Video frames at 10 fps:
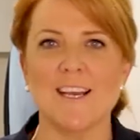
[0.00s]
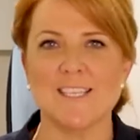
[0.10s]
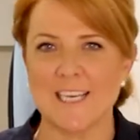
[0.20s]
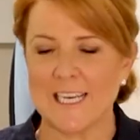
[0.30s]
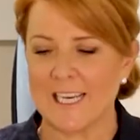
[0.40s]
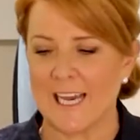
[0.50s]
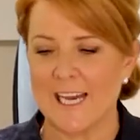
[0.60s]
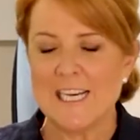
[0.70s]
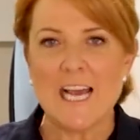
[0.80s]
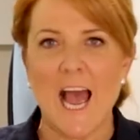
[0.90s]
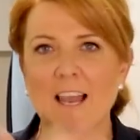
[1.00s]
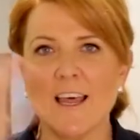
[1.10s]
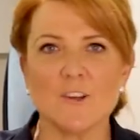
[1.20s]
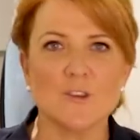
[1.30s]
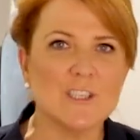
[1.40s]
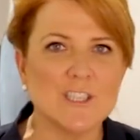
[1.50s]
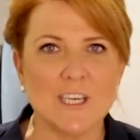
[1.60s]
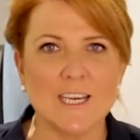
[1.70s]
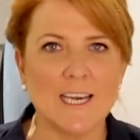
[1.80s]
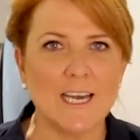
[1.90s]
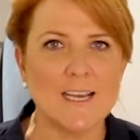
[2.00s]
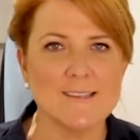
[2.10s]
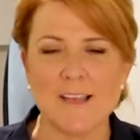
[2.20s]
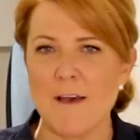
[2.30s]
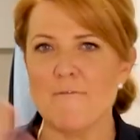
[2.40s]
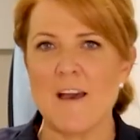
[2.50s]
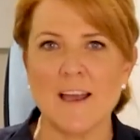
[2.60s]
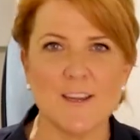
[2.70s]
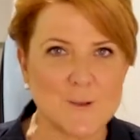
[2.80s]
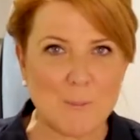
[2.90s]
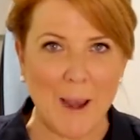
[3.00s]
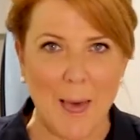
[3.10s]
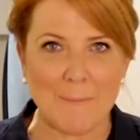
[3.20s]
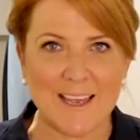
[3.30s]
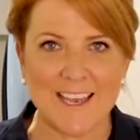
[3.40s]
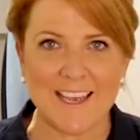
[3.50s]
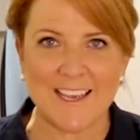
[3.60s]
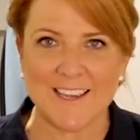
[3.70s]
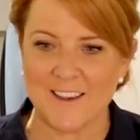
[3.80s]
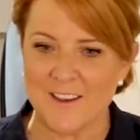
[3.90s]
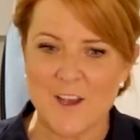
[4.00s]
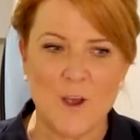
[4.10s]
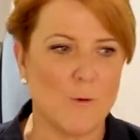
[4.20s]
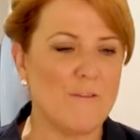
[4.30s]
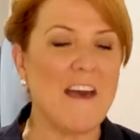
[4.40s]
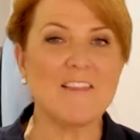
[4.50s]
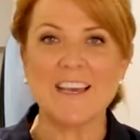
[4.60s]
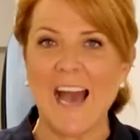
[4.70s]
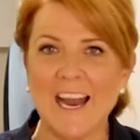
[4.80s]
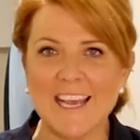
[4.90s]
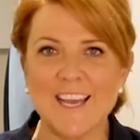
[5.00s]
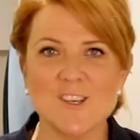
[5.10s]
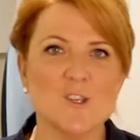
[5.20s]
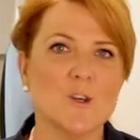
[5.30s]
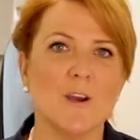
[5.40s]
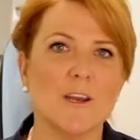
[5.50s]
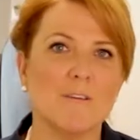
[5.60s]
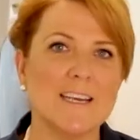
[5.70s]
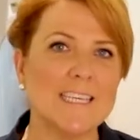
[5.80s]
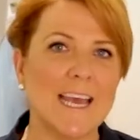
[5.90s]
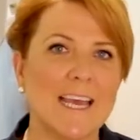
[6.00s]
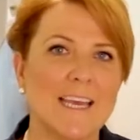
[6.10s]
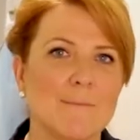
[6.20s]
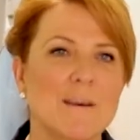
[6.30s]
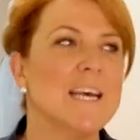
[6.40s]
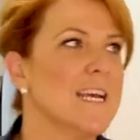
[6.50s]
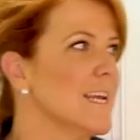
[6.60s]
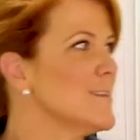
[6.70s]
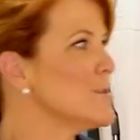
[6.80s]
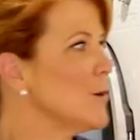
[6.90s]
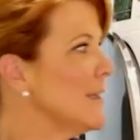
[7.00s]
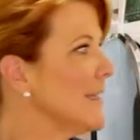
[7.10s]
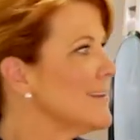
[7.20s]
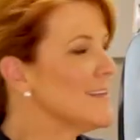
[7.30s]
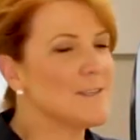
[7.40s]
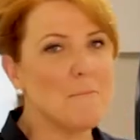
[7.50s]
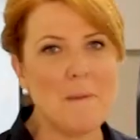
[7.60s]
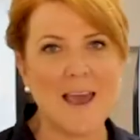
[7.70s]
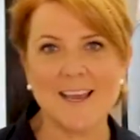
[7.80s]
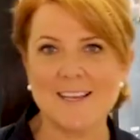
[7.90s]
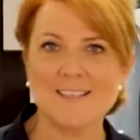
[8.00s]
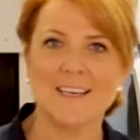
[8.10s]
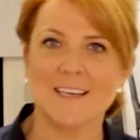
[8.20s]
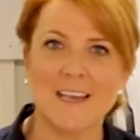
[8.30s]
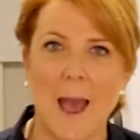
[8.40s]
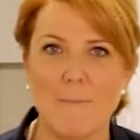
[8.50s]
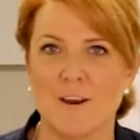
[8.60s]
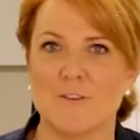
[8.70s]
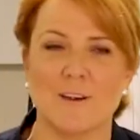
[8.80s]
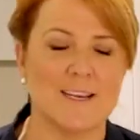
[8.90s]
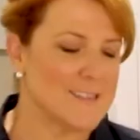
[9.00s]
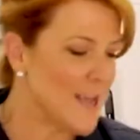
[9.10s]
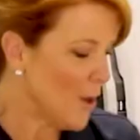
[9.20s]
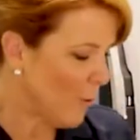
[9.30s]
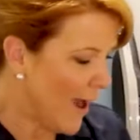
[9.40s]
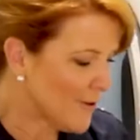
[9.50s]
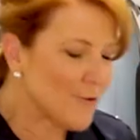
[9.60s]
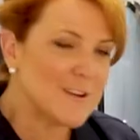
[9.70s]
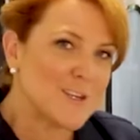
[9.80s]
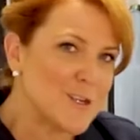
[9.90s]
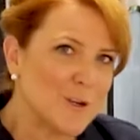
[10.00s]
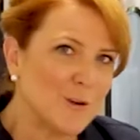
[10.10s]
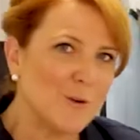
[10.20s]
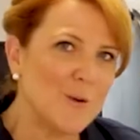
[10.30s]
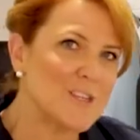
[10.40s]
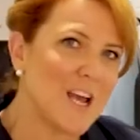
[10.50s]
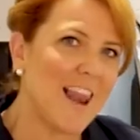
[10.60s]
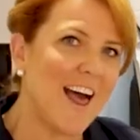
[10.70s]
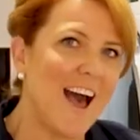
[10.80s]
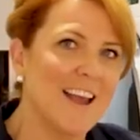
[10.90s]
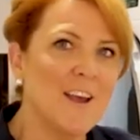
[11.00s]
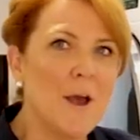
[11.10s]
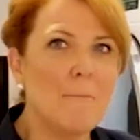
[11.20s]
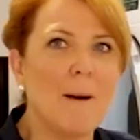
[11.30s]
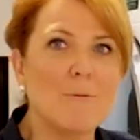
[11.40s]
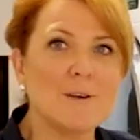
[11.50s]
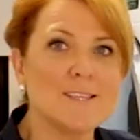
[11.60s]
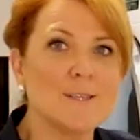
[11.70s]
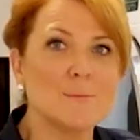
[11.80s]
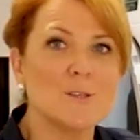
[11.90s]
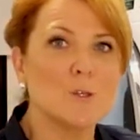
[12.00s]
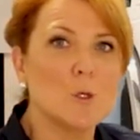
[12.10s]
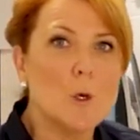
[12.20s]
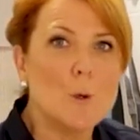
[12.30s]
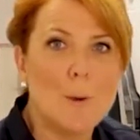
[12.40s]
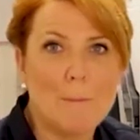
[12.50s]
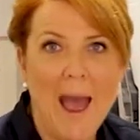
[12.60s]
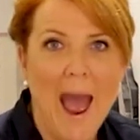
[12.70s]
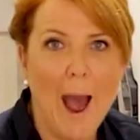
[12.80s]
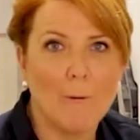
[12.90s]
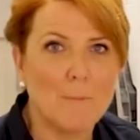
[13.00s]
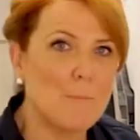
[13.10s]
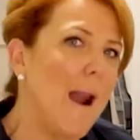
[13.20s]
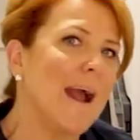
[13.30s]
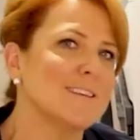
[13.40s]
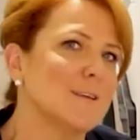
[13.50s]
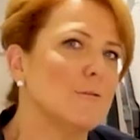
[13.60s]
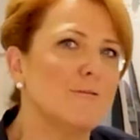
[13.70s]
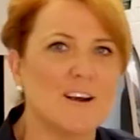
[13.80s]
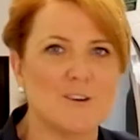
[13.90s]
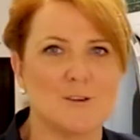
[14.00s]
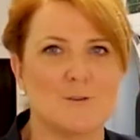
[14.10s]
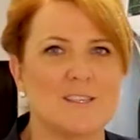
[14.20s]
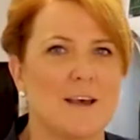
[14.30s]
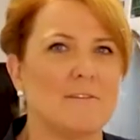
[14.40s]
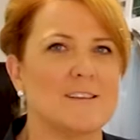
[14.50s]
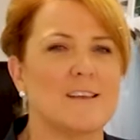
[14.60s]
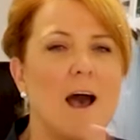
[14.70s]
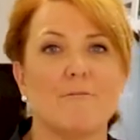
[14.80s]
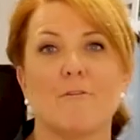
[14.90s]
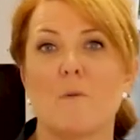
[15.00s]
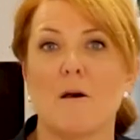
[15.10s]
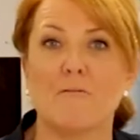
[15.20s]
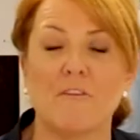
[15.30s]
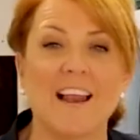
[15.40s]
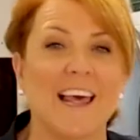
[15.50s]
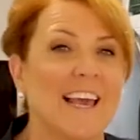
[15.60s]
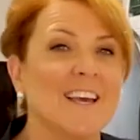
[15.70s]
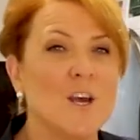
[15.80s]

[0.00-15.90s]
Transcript: trades in here. Electricians, Advantage Plumbing, we've had the cutting edge joinery team installing these amazing cabinetries. Quite traditional, which I like, but with some super powered practical functional stuff inside from Hafele,